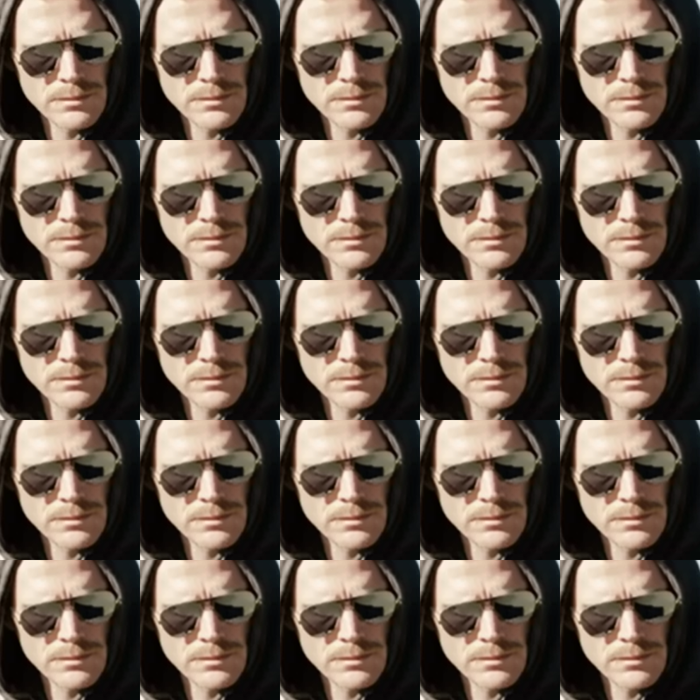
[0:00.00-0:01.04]

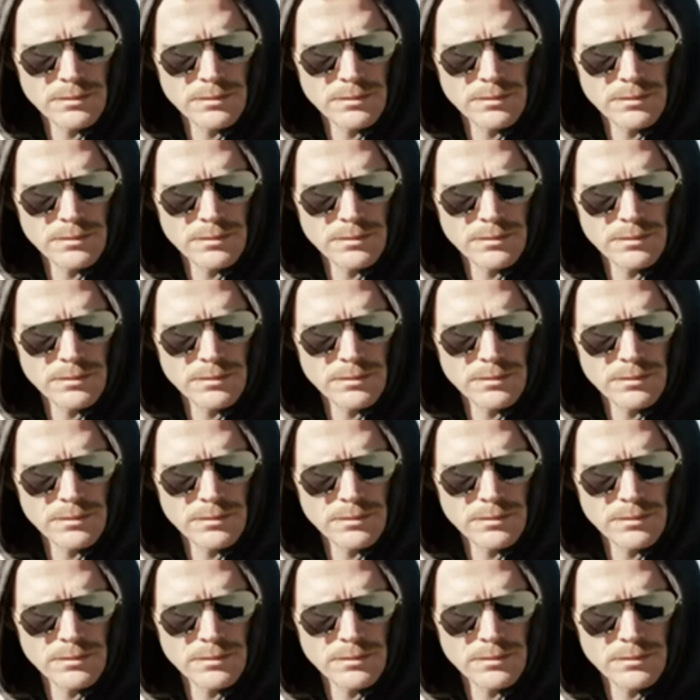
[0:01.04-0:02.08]

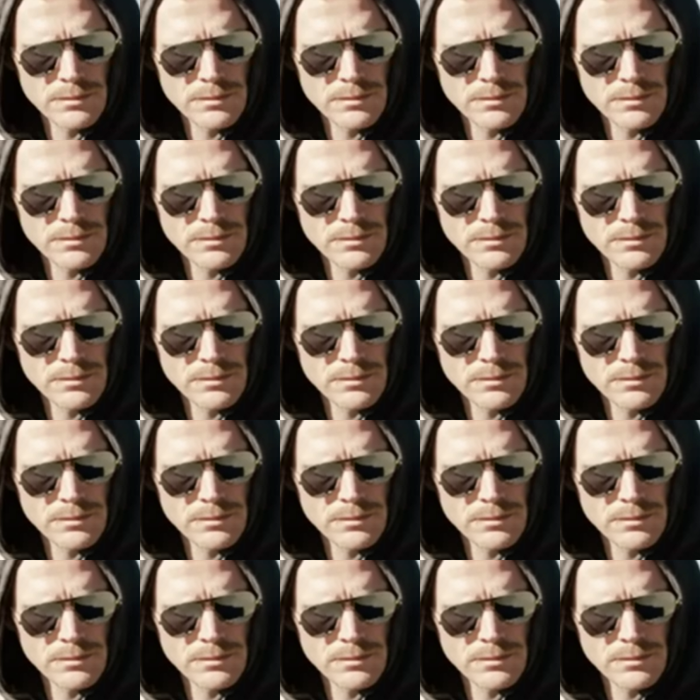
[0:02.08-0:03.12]

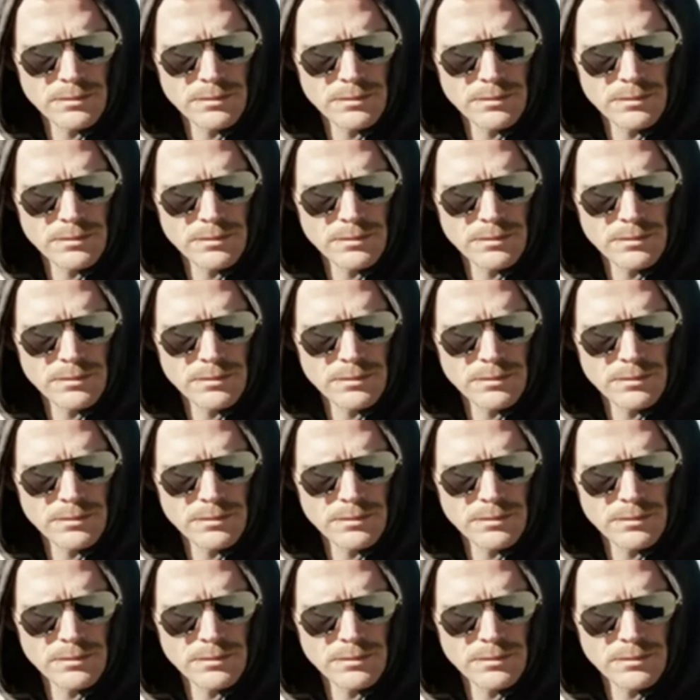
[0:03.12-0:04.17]

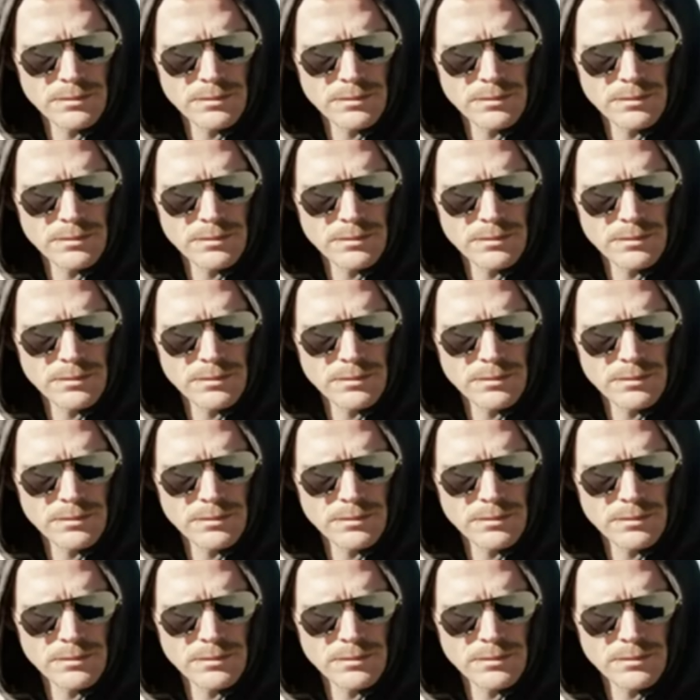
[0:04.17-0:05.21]

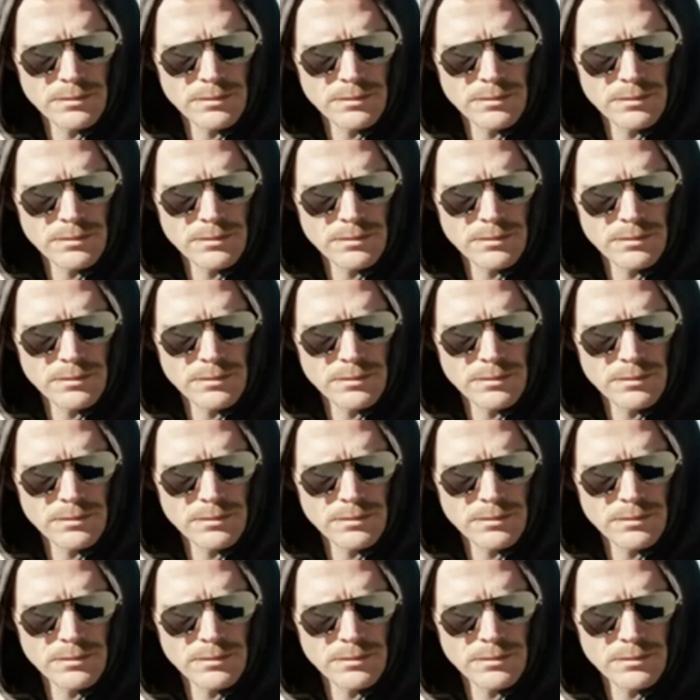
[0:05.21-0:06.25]

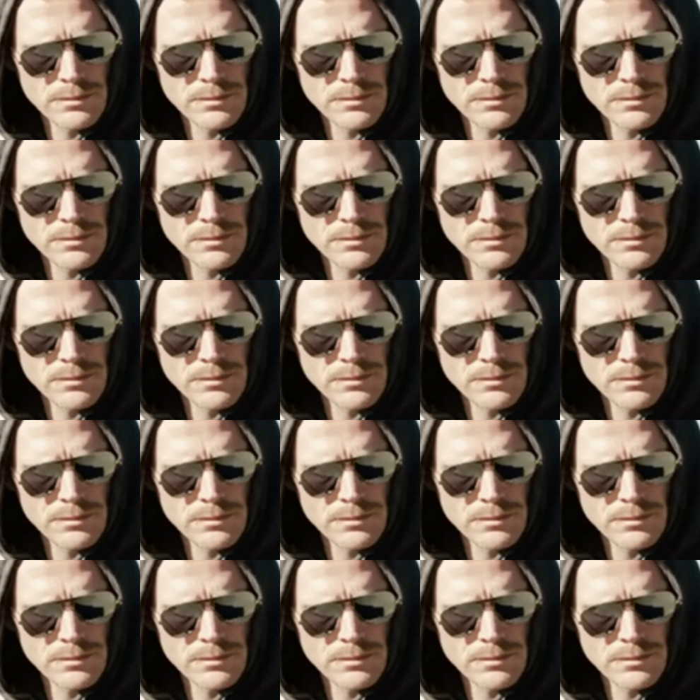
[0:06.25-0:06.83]
No words are spoken by the person on screen.